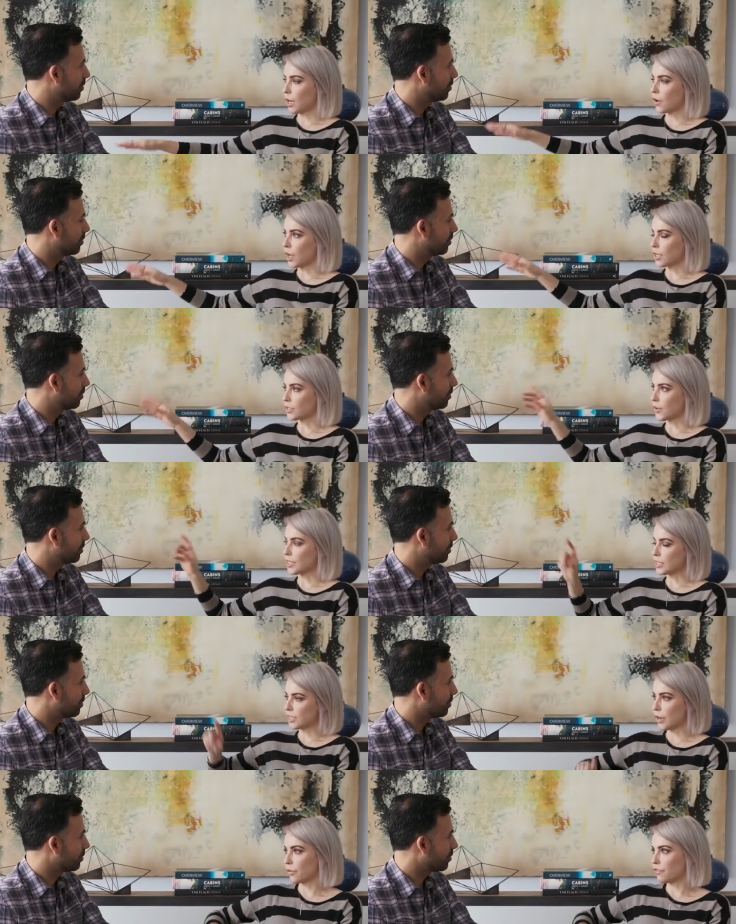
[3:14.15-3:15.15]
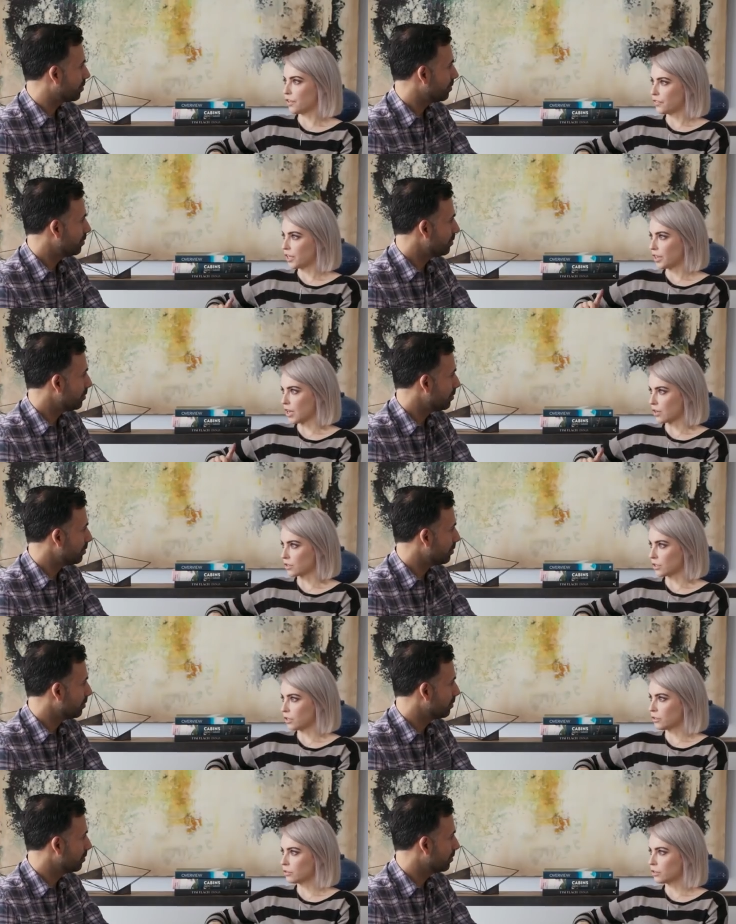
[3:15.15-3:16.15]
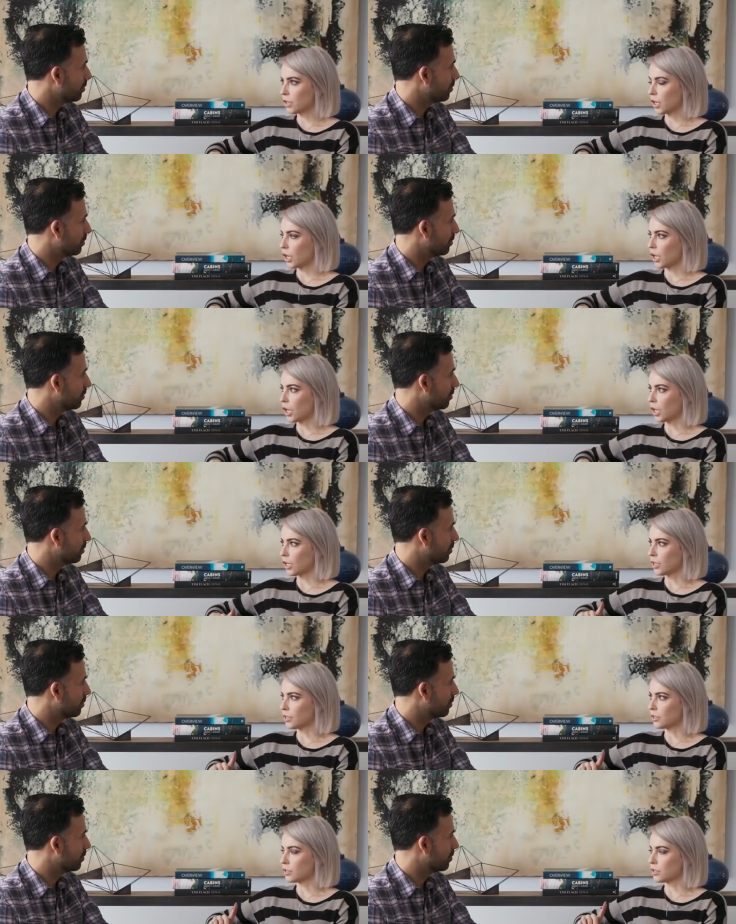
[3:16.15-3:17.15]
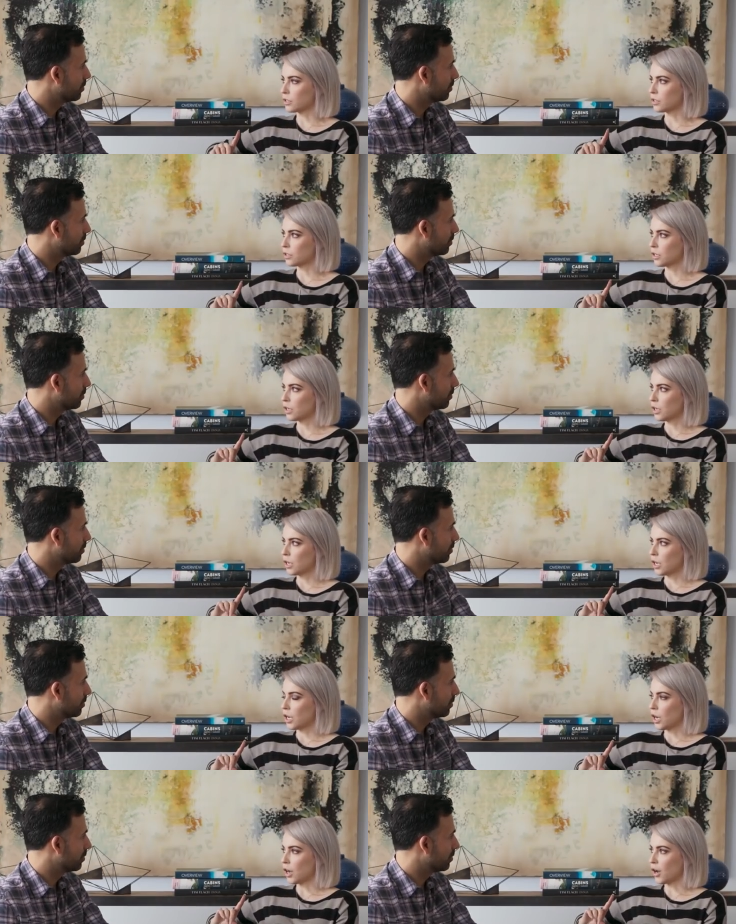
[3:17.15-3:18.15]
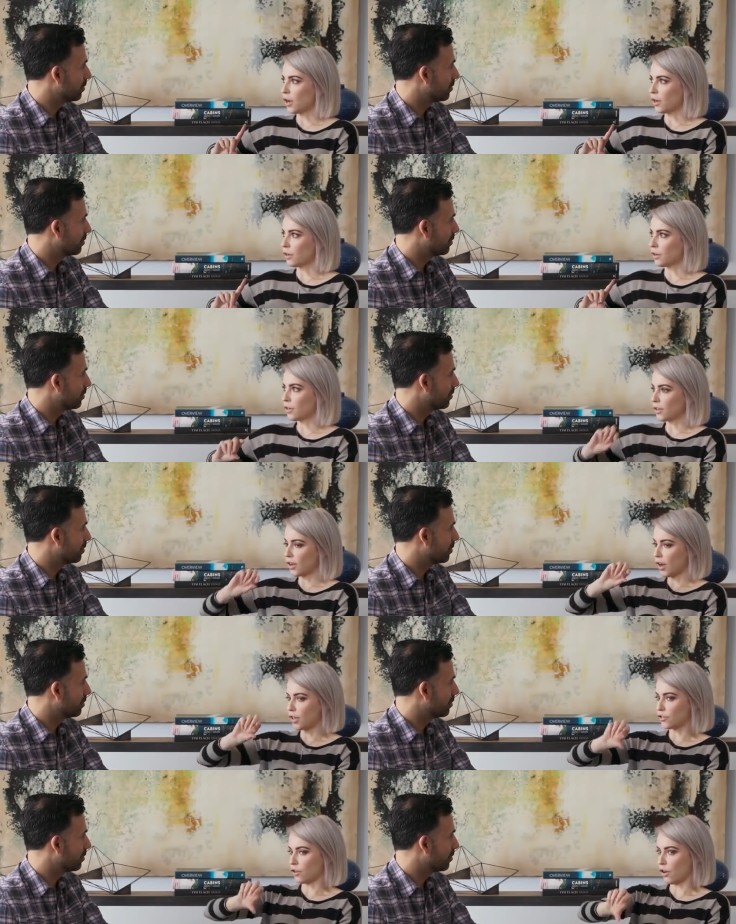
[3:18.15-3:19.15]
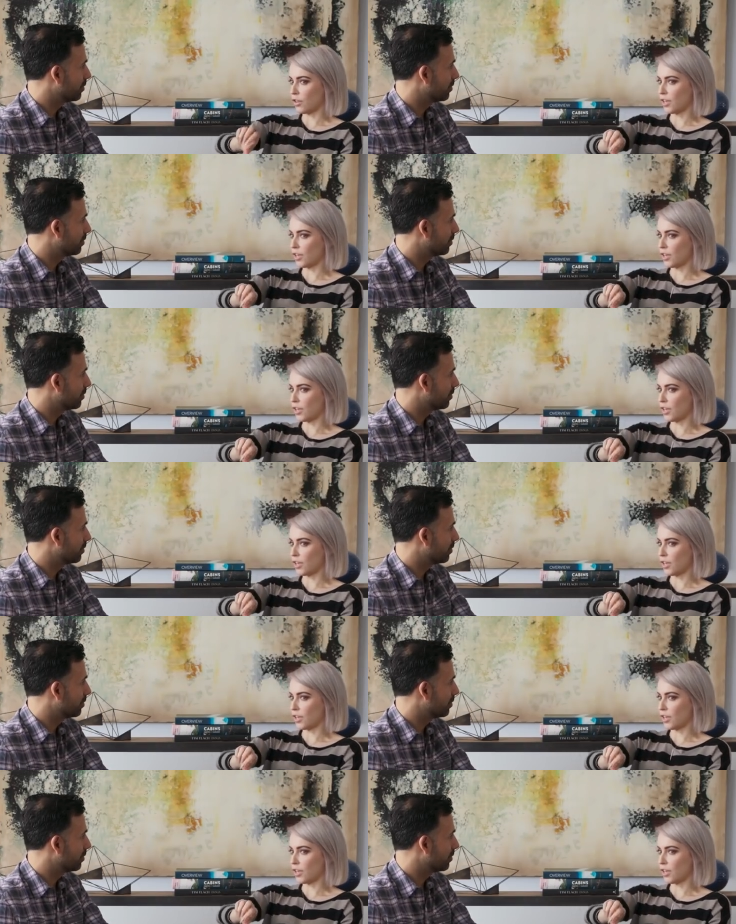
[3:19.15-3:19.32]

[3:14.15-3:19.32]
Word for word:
Speaker 1: Okay, so I sit down with 50,000 and uh, I draw